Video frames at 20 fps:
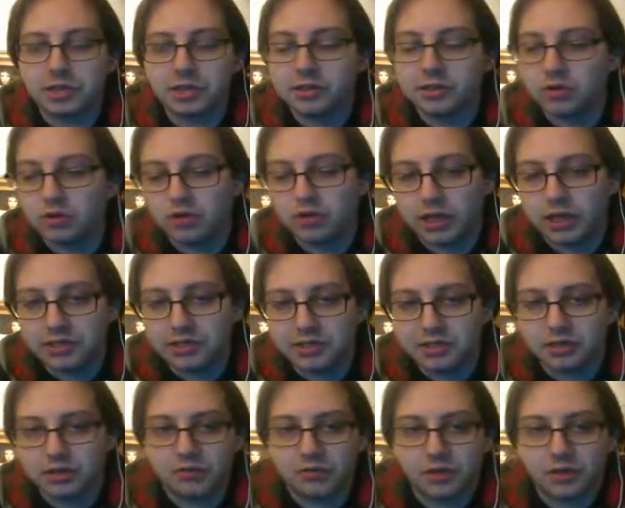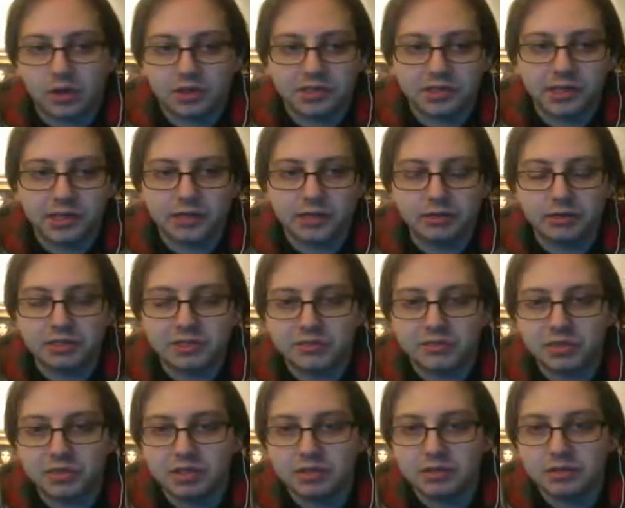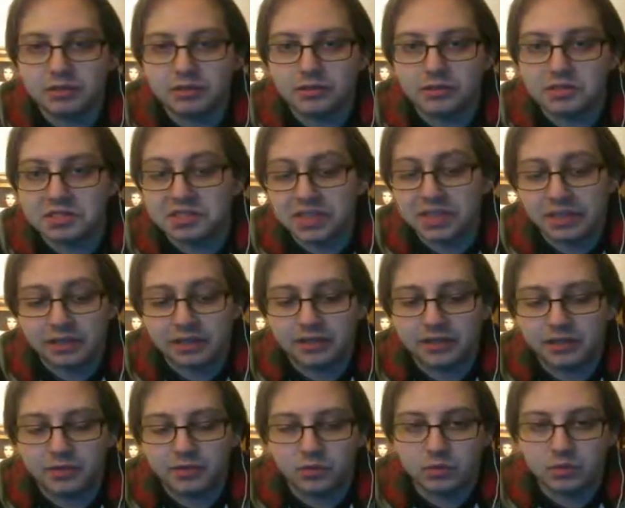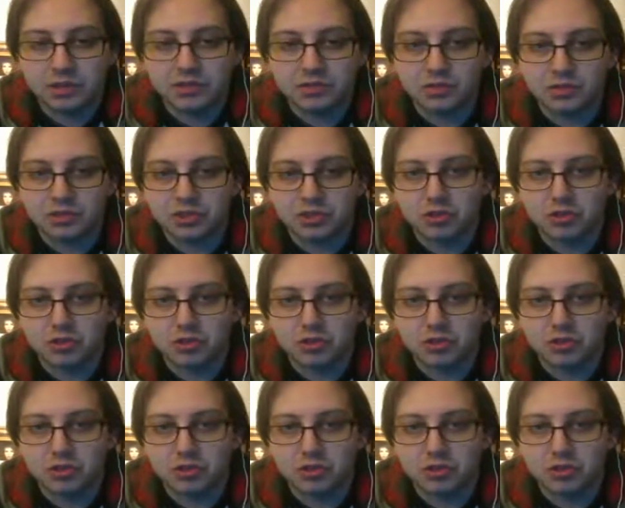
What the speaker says: And the whole idea of Austin Aries being the dick that he was